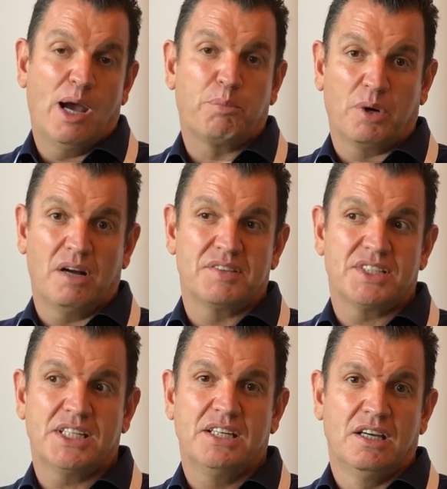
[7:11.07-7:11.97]
our
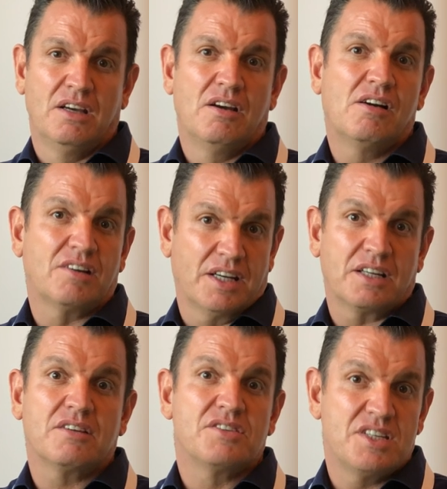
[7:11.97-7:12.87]
privacy are going
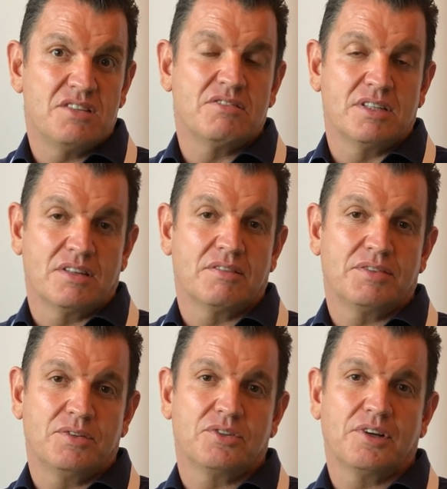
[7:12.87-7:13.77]
to continue into the
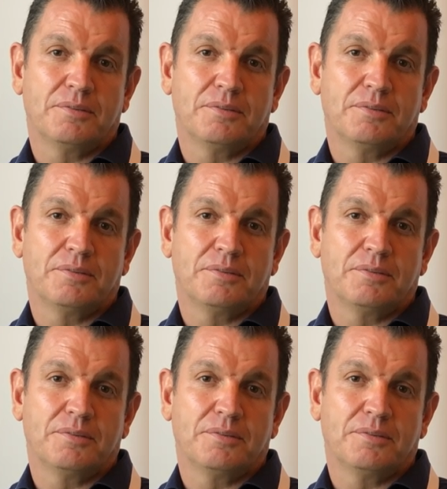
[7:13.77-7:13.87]
future.